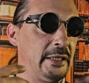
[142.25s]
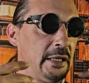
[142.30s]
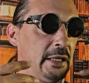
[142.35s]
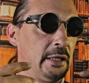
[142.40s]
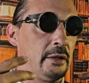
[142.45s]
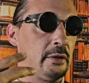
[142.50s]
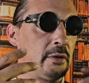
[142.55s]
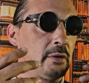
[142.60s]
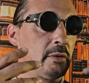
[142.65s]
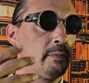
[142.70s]
in
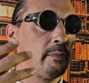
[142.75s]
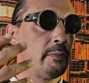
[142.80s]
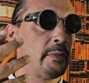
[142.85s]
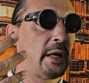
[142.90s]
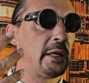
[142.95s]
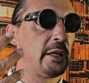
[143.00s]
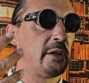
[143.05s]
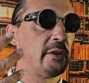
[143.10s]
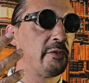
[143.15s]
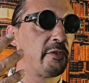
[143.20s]

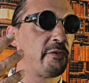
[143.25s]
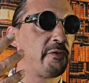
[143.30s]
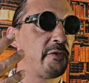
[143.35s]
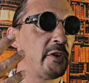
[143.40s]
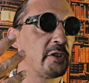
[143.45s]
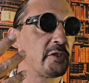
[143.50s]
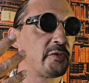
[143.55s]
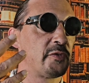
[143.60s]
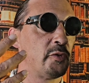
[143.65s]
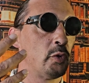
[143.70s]
many of the
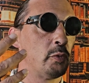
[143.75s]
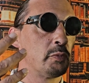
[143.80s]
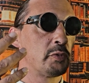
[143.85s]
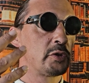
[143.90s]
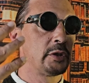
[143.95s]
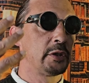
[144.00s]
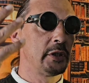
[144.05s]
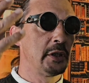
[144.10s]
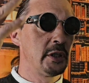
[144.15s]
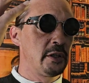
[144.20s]
first forms.
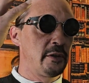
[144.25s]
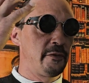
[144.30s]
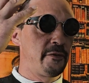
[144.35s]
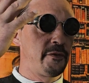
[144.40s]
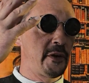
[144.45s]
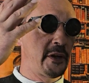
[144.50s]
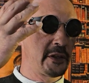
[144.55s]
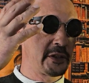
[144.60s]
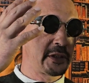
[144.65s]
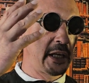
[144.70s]

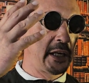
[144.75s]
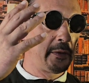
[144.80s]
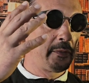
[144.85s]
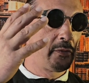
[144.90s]
First 8